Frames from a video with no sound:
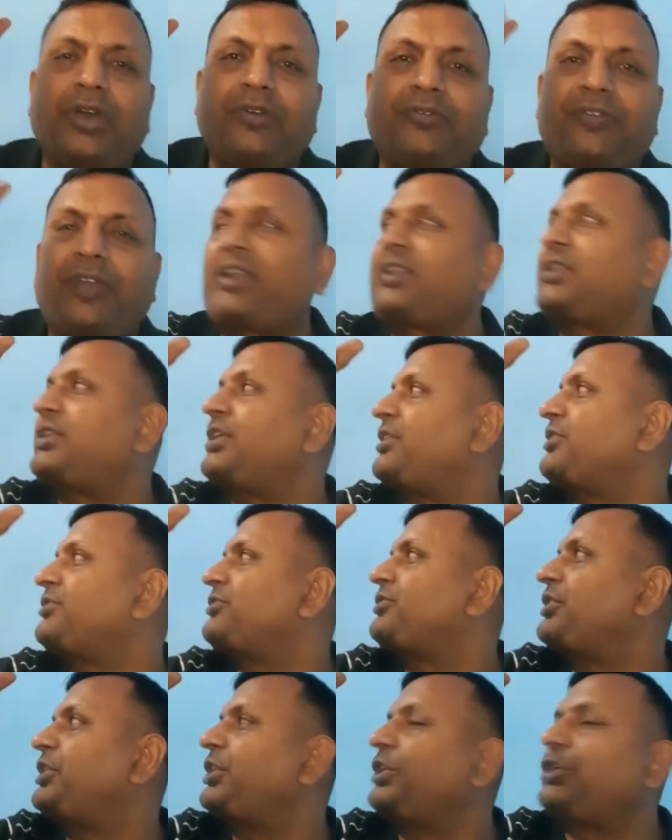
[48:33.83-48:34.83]
factors
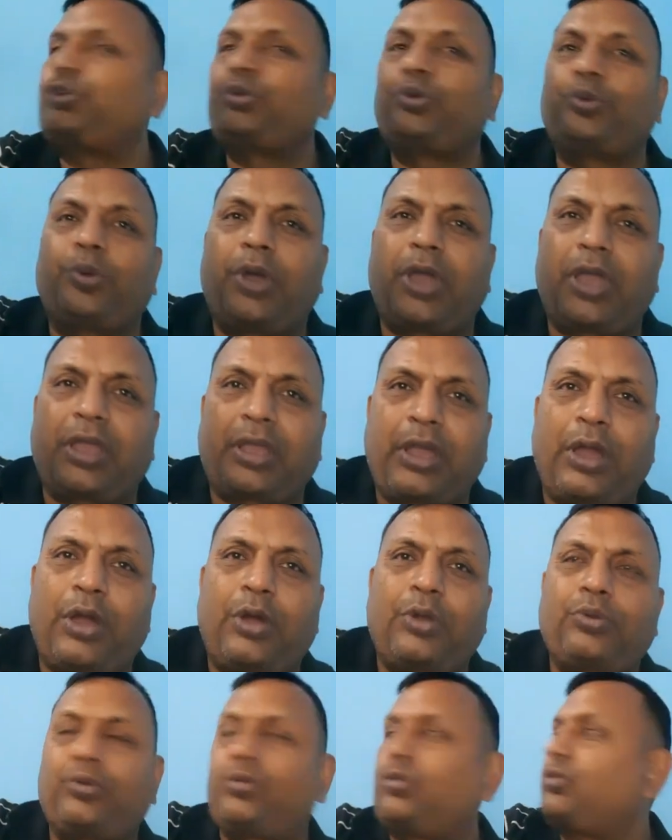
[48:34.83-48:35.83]
into
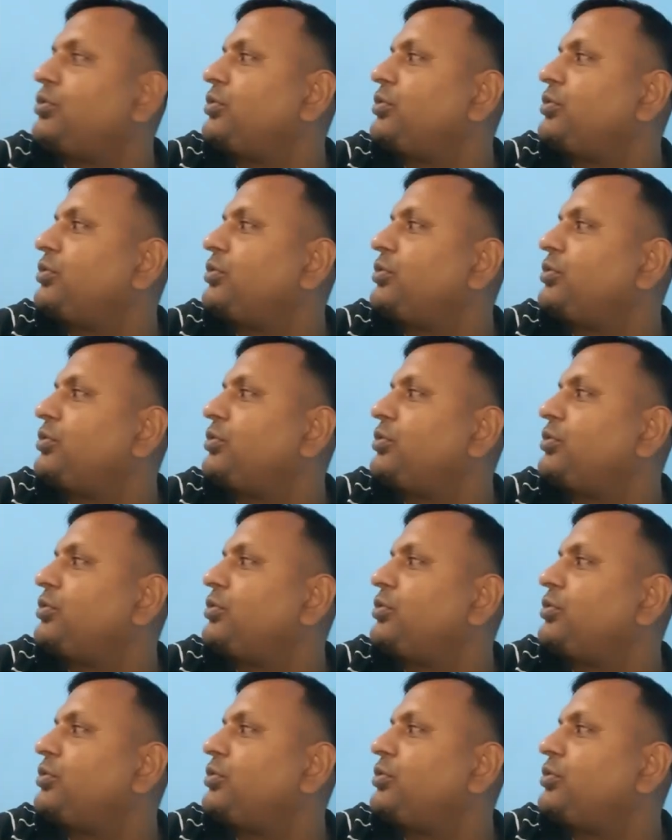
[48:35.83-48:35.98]
account,